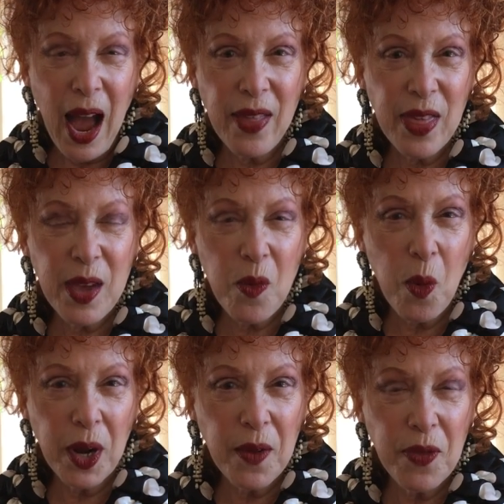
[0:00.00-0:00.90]
I think
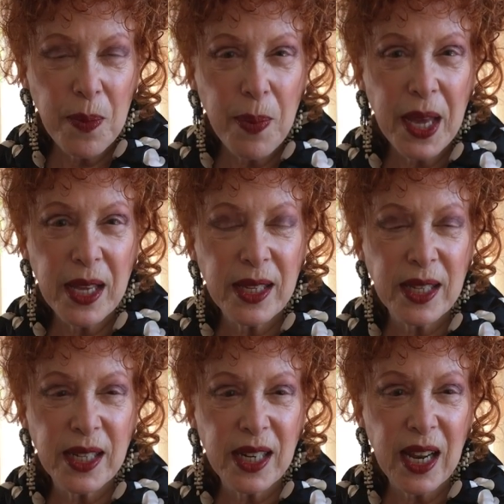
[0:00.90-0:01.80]
one of the
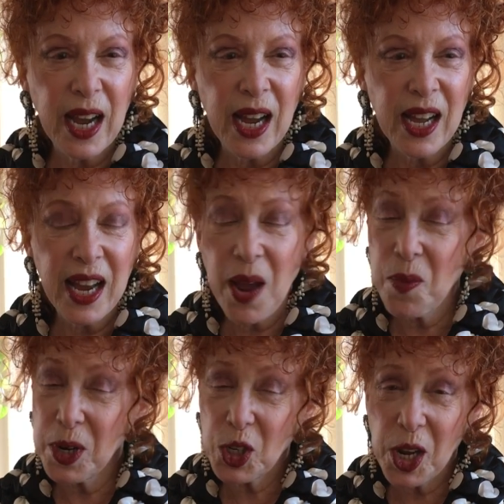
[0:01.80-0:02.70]
biggest, and I
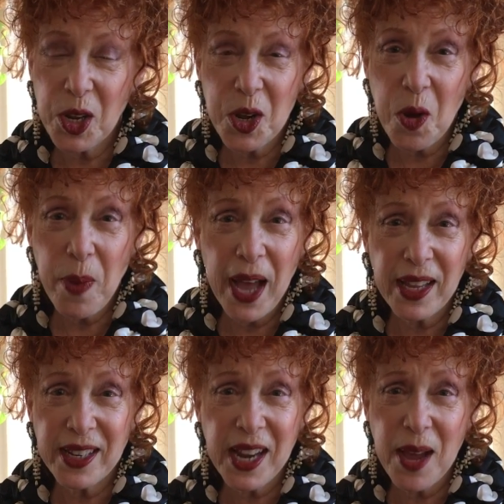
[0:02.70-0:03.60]
wish I could go back
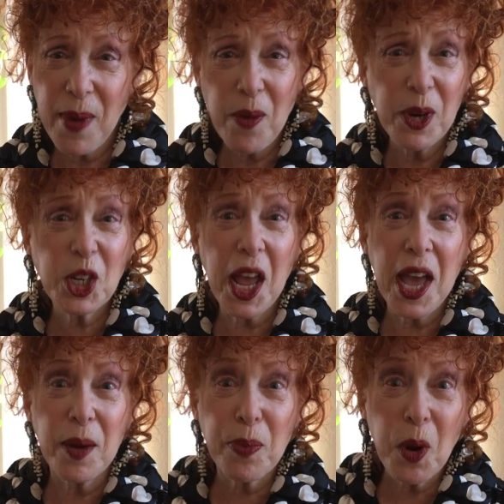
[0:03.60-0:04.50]
in time. I wish I
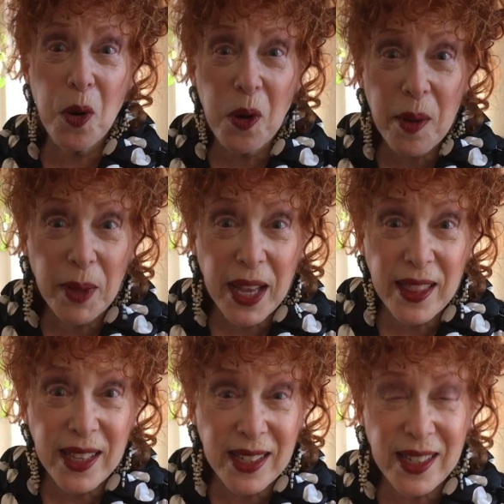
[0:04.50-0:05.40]
had a program like
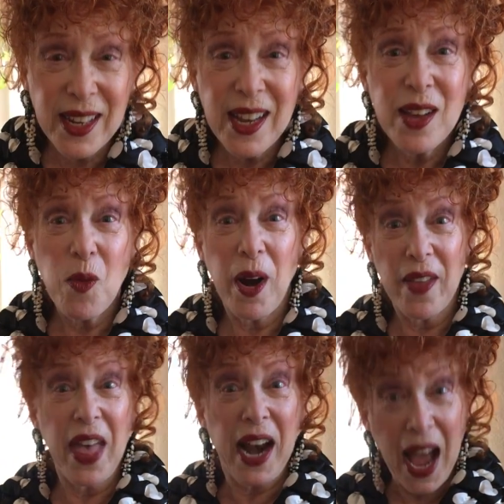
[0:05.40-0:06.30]
this
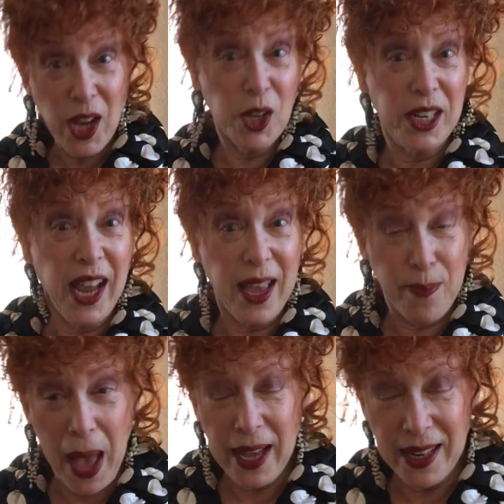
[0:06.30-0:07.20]
that I could take
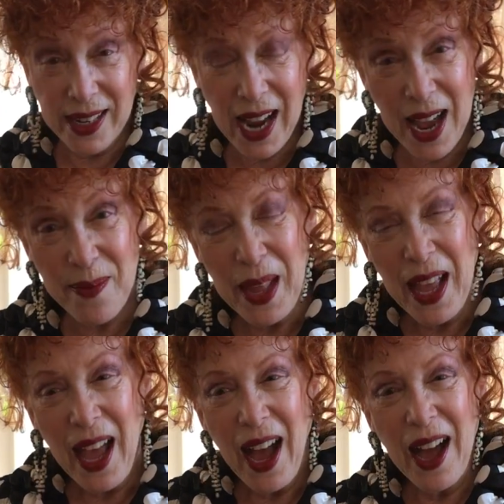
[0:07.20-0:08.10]
back in time.
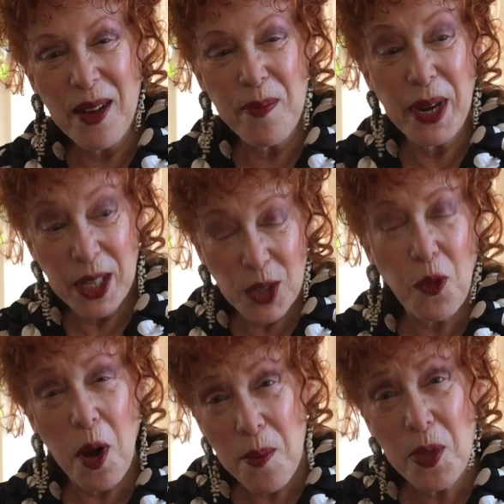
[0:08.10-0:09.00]
But it's
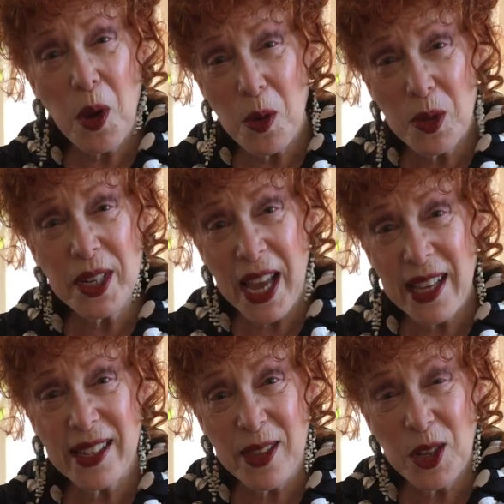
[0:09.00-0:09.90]
from those
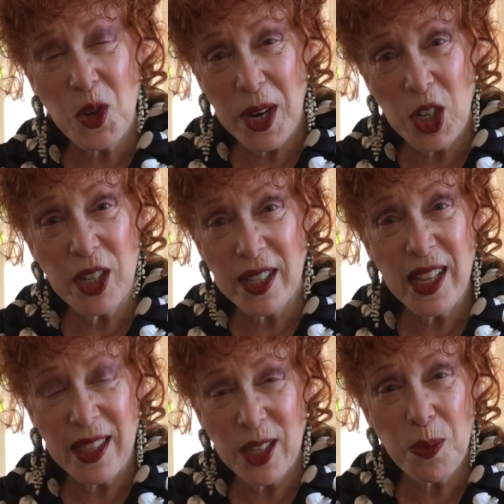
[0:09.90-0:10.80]
days in the trenches
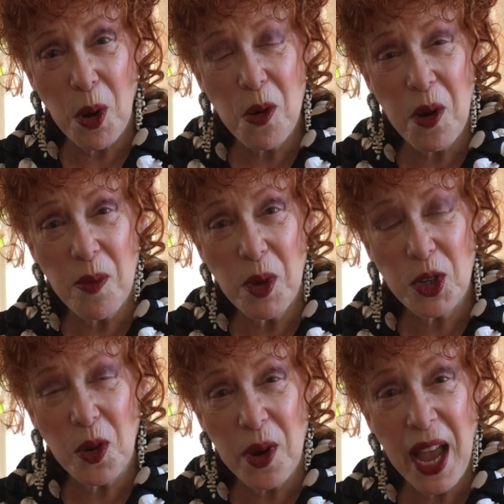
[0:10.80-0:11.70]
that this program
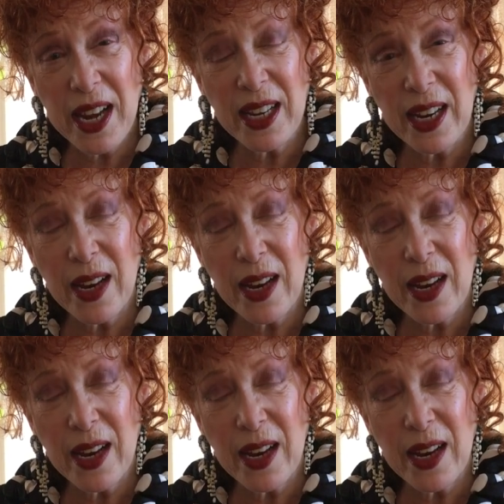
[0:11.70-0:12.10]
was created.